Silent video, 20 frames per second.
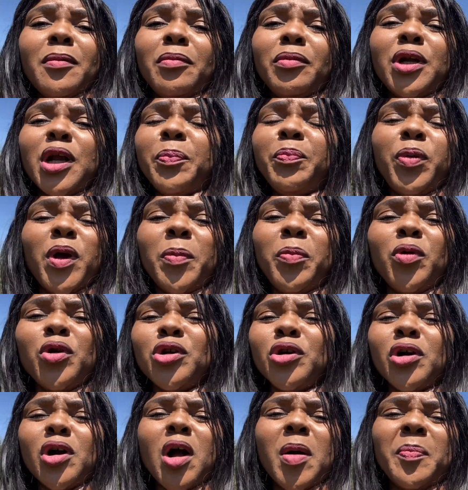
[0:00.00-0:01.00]
The people
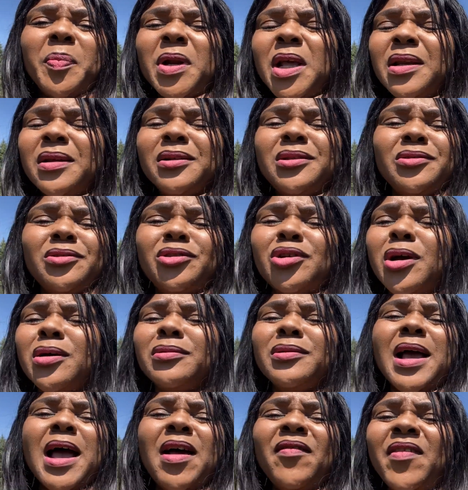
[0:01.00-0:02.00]
you're complaining to
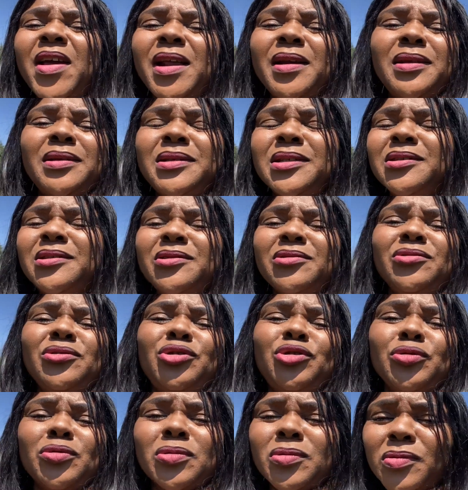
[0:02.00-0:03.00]
don't have anything to
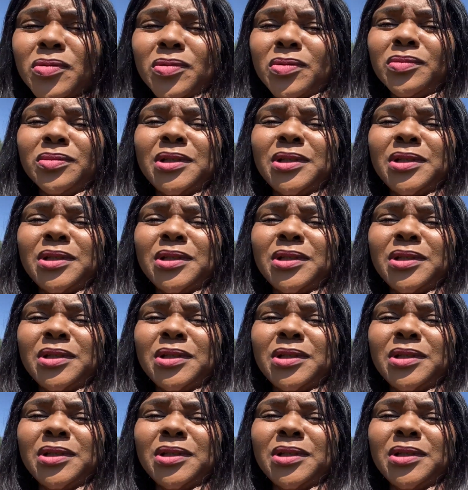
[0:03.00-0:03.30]
do.